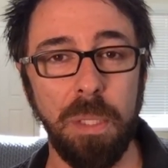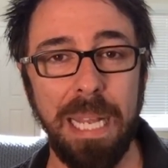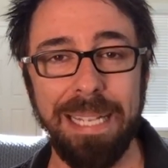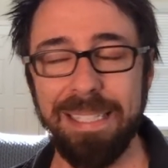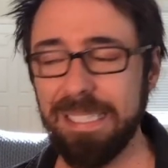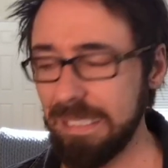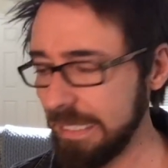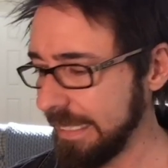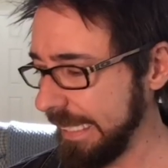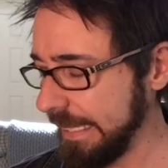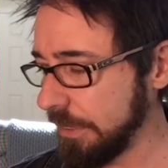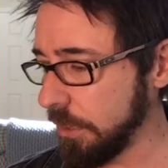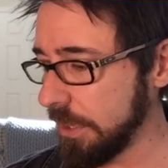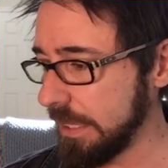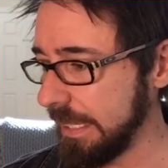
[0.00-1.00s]
And this is
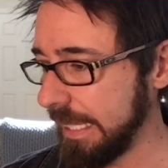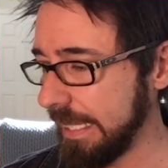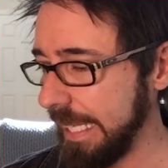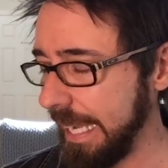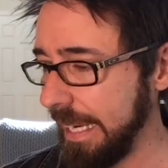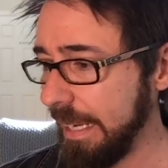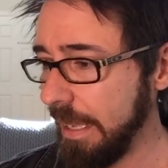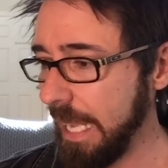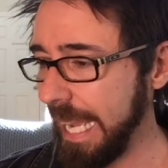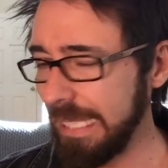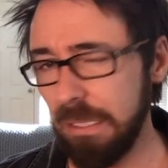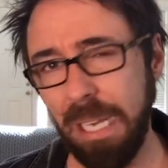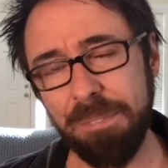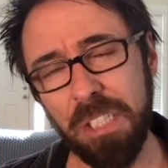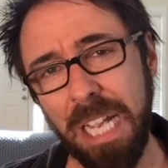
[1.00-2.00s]
interesting that as
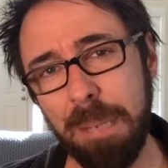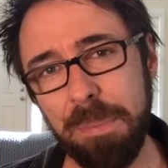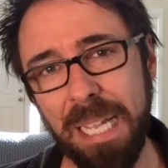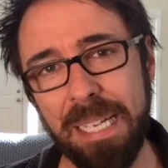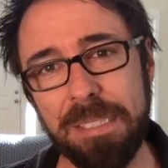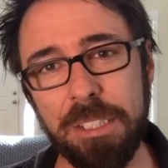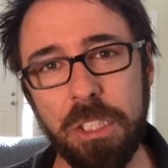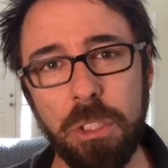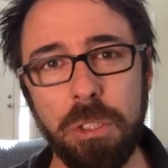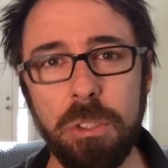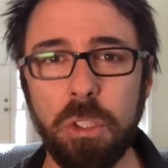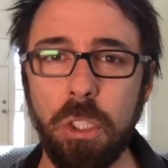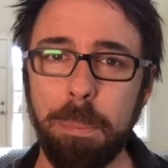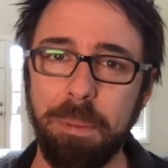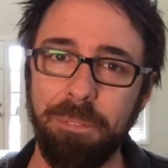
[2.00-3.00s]
I've typed that into
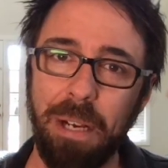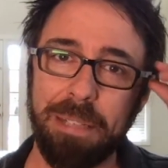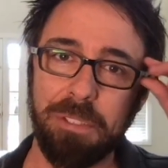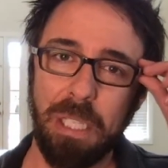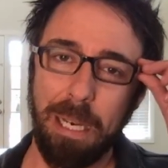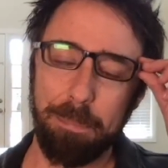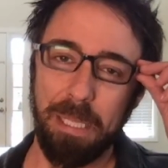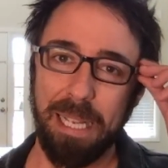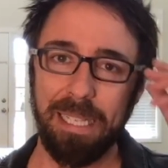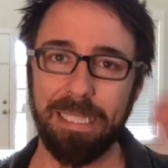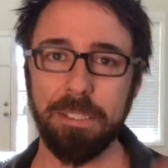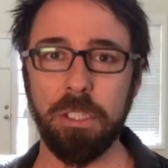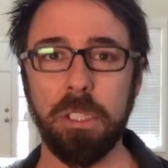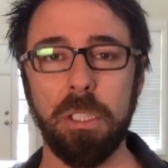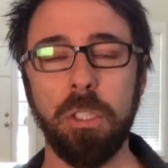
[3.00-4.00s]
YouTube, if I type that
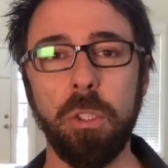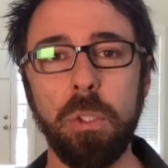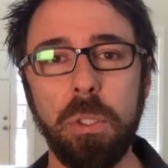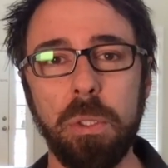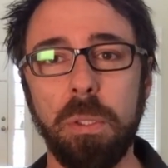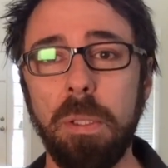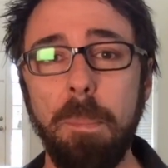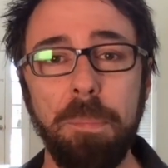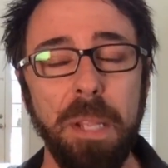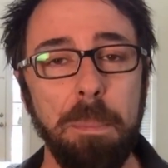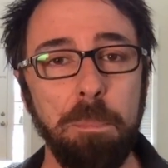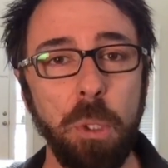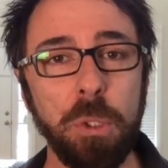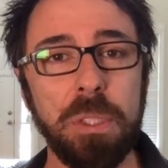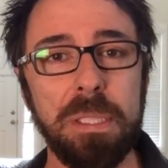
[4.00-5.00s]
into Google,
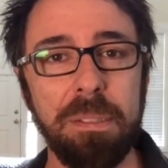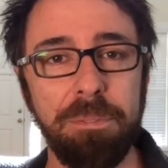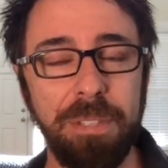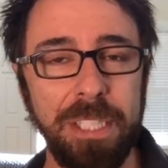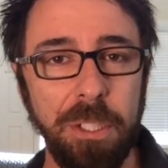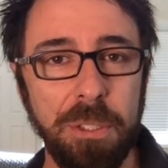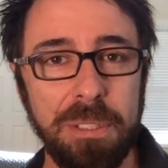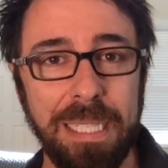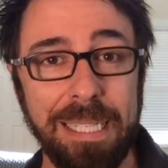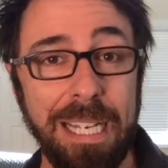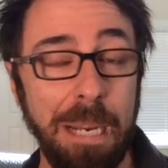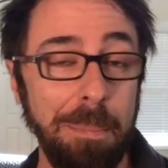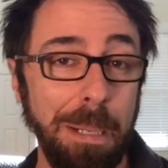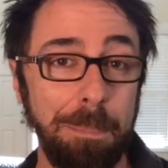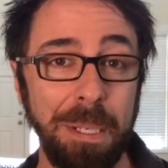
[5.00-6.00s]
most of the videos that
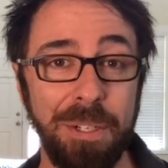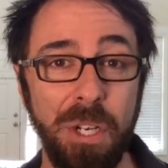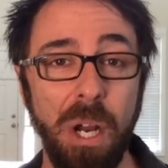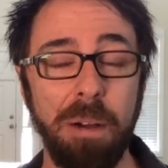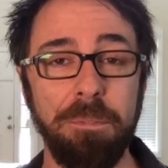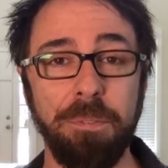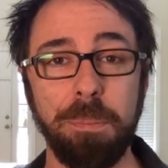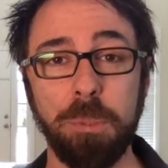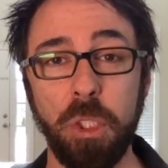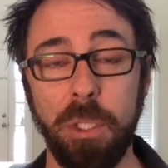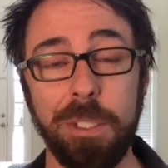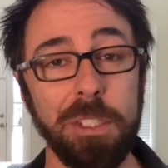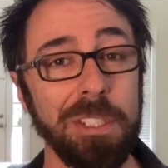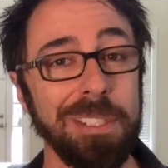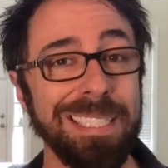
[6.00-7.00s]
come up are not from
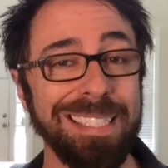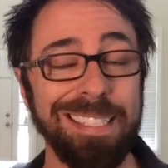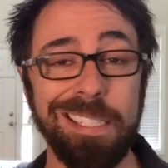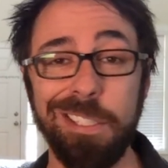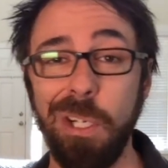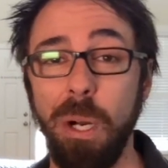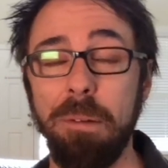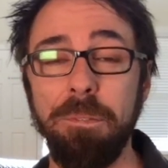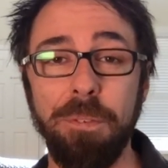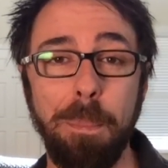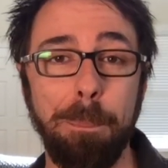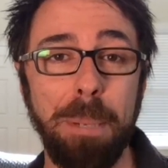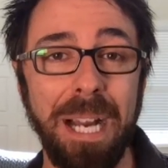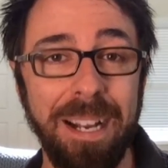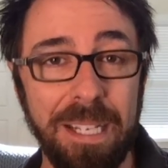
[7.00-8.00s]
churches and they're not from
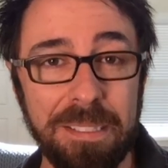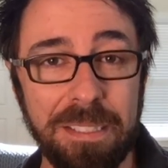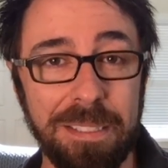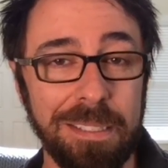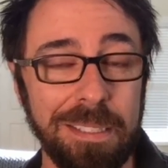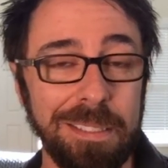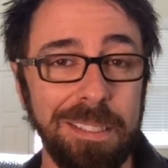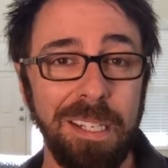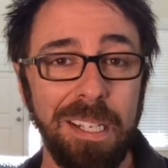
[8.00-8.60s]
pastors,